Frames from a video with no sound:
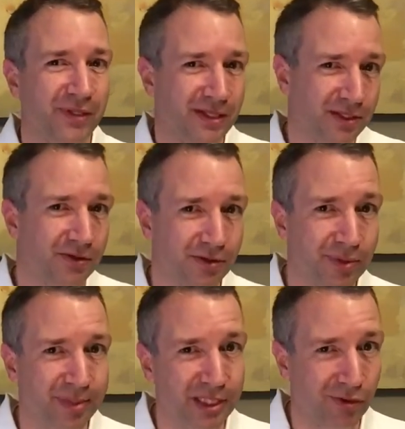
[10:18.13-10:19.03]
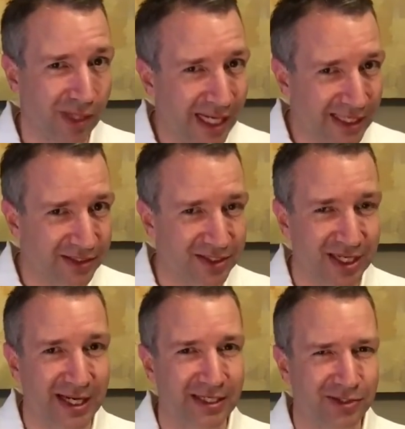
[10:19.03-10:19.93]
you know, there would be no light
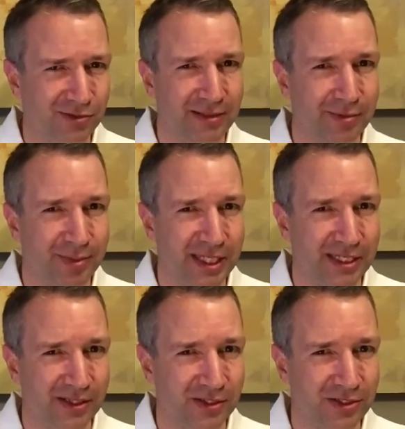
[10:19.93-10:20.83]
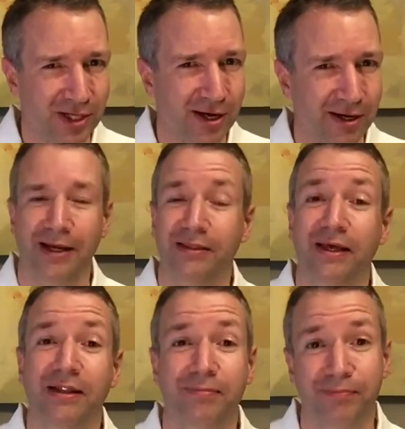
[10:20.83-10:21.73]
inside, so it would be in the dark. And
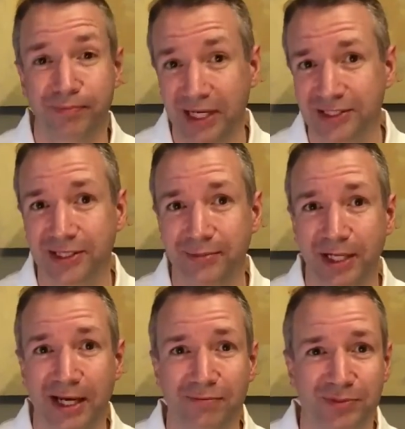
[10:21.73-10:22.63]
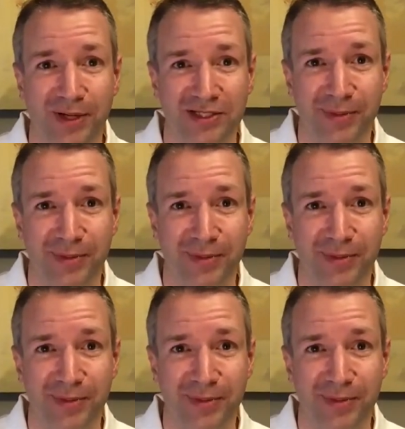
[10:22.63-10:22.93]
that basically became Space